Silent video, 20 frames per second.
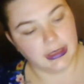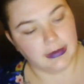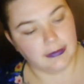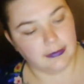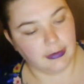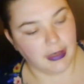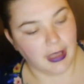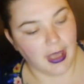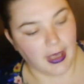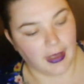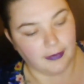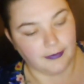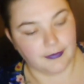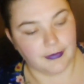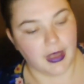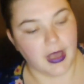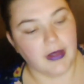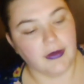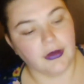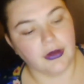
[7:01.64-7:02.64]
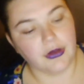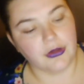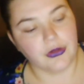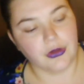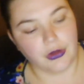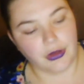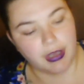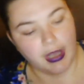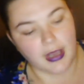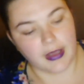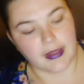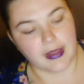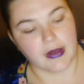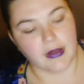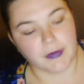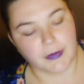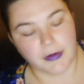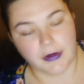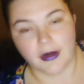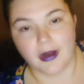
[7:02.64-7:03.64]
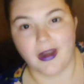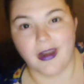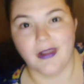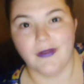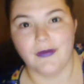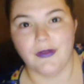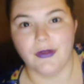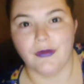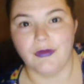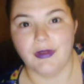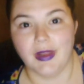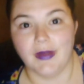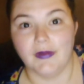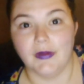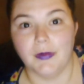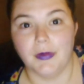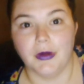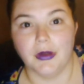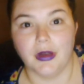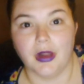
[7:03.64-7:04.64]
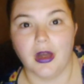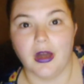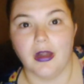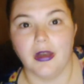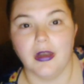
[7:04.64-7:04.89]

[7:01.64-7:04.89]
But yeah, I'm going to show you guys how to put it on if you've never put on